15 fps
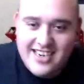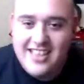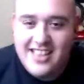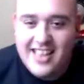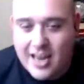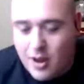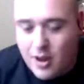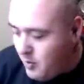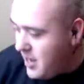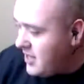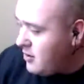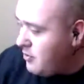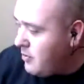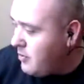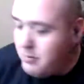like, oh man, there
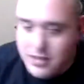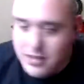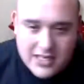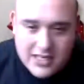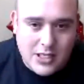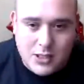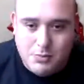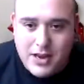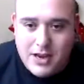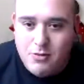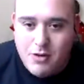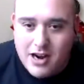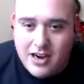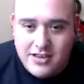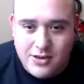might have been some speaker
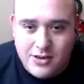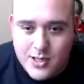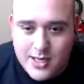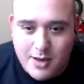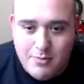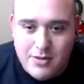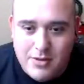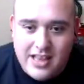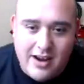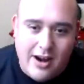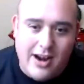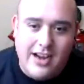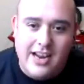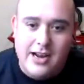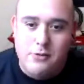wires or something in there I
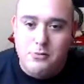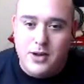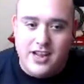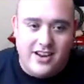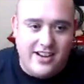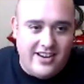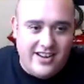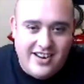needed, but